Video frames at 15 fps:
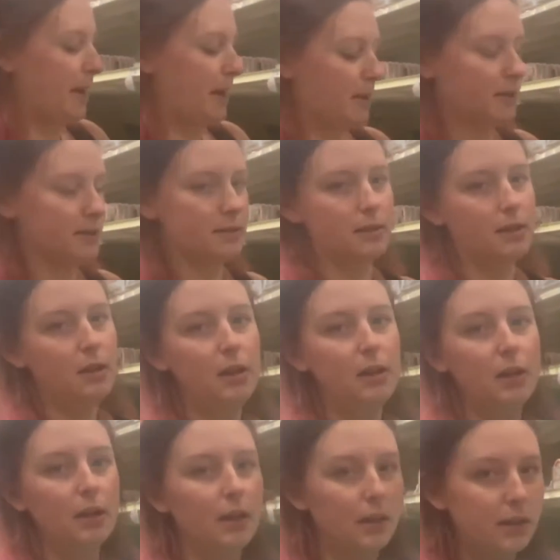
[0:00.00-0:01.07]
Balance,
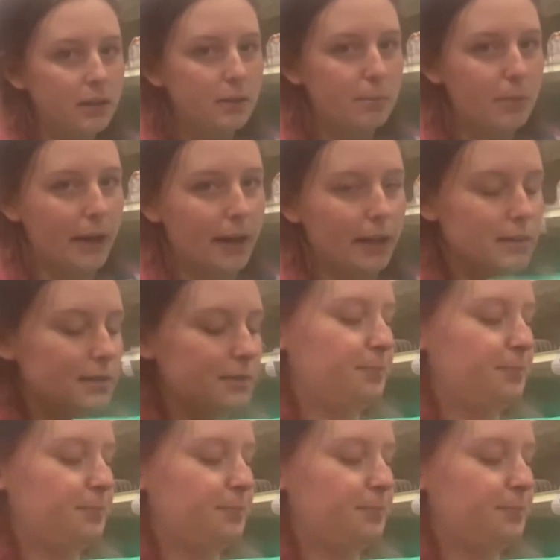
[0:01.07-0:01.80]
a good brand.